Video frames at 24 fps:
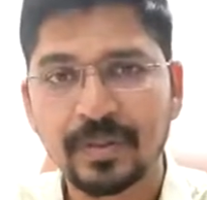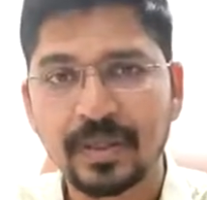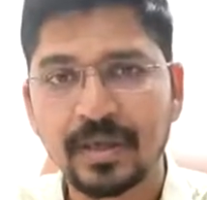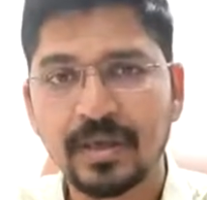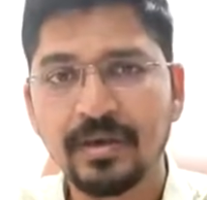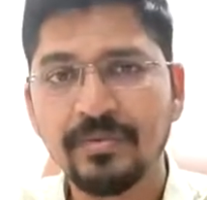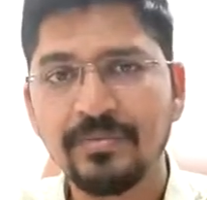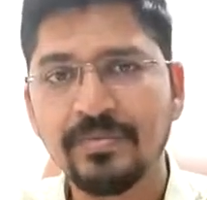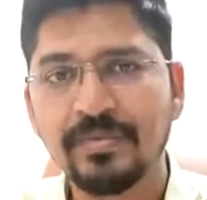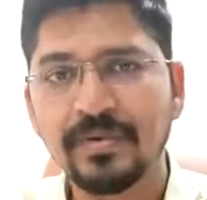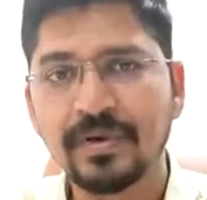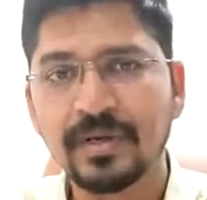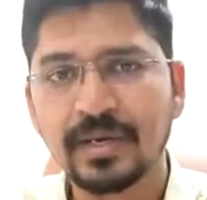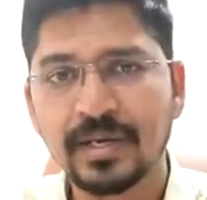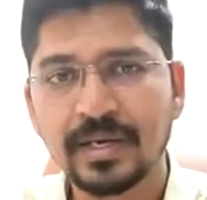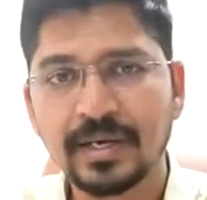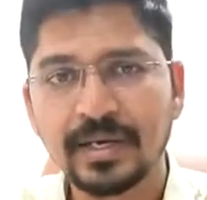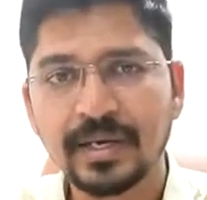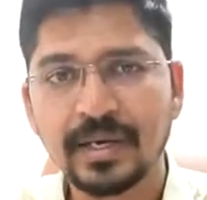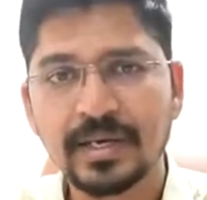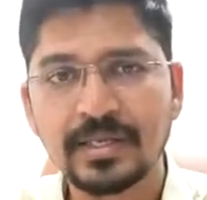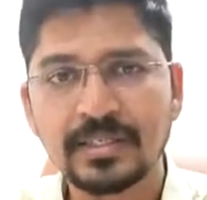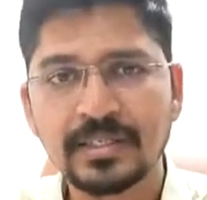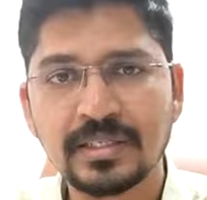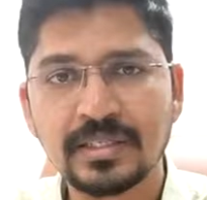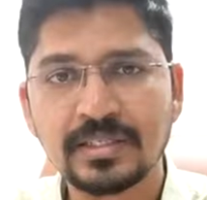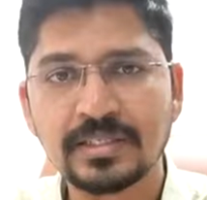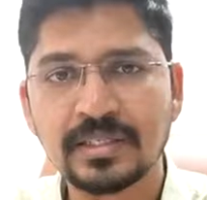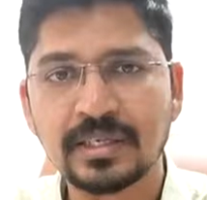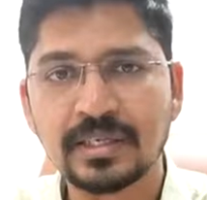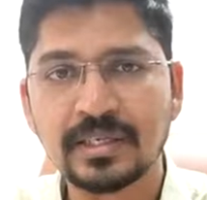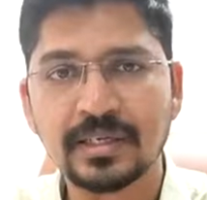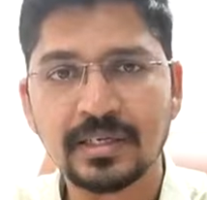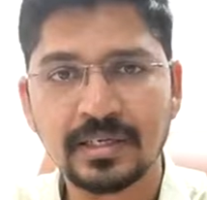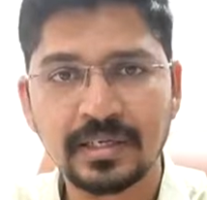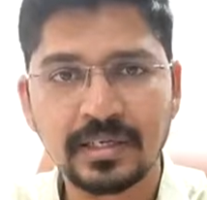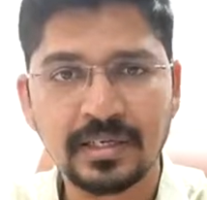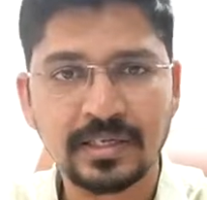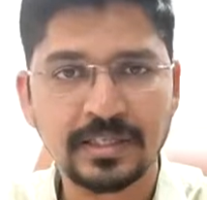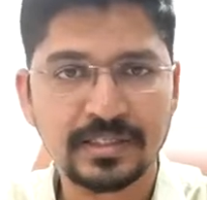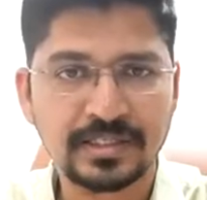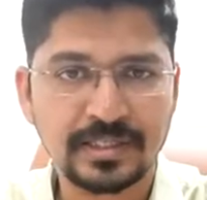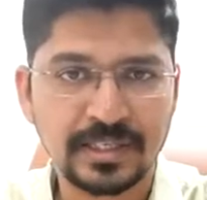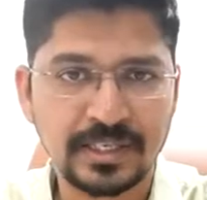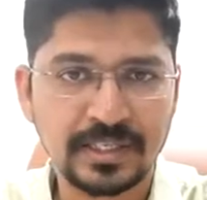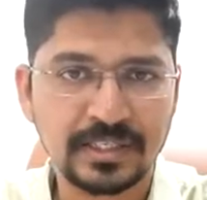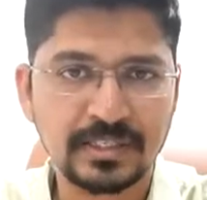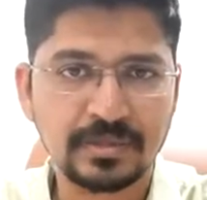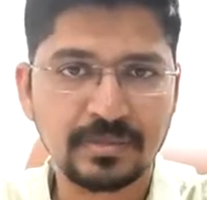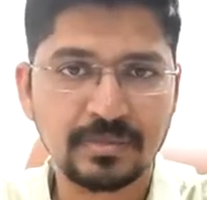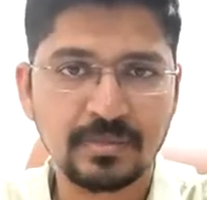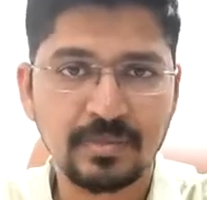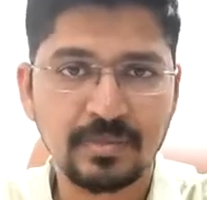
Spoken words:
If lung cancer is at an early stage,